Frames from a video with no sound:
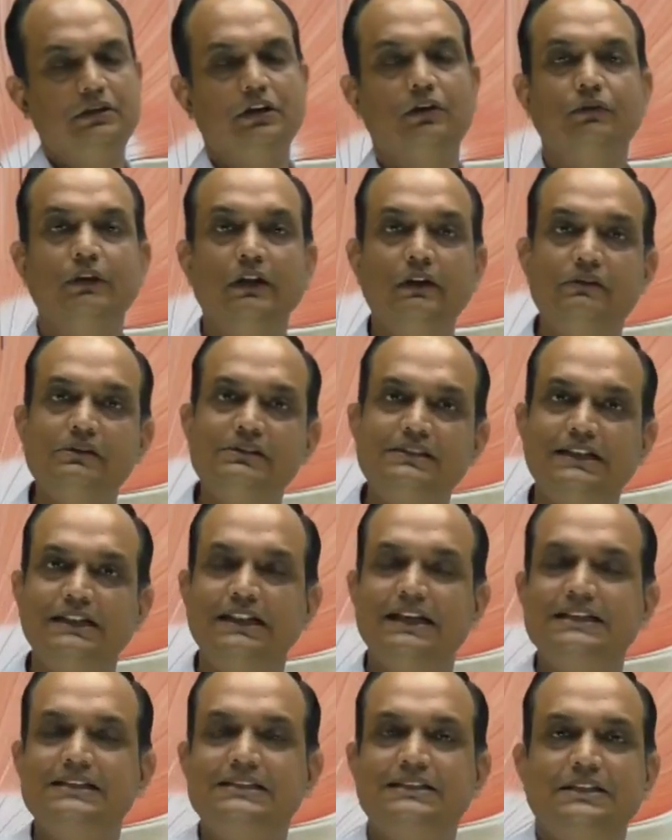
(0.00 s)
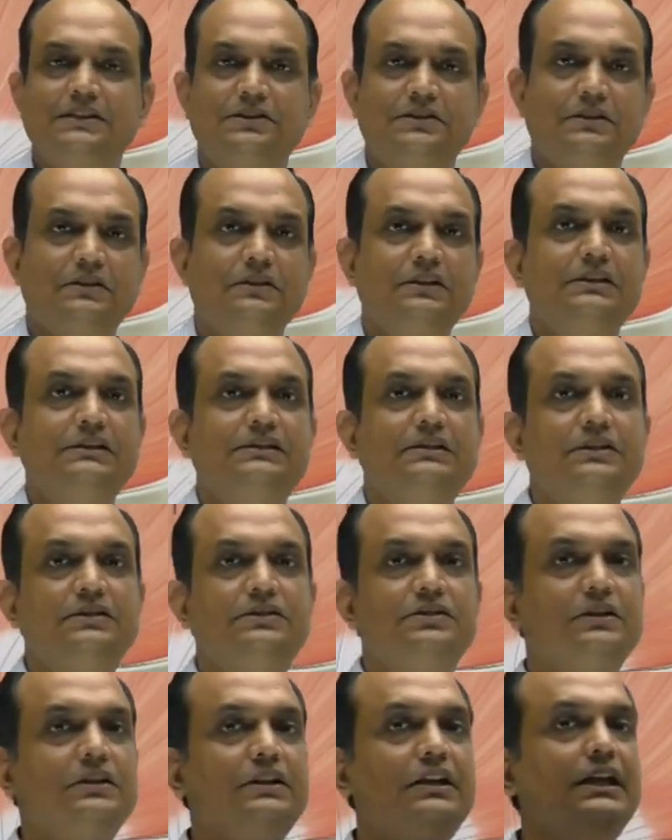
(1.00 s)
Now when you will see the insertion,
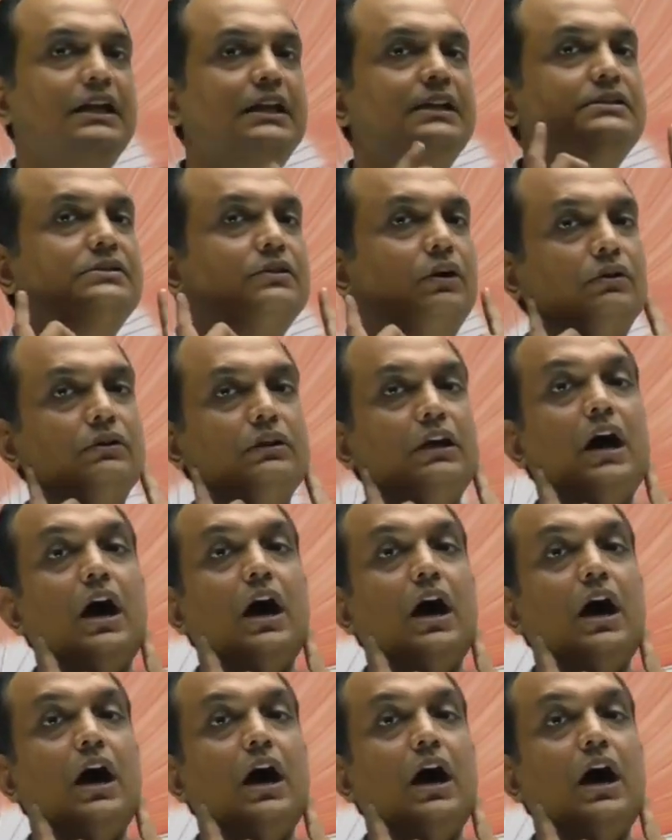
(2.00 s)
insertion is on the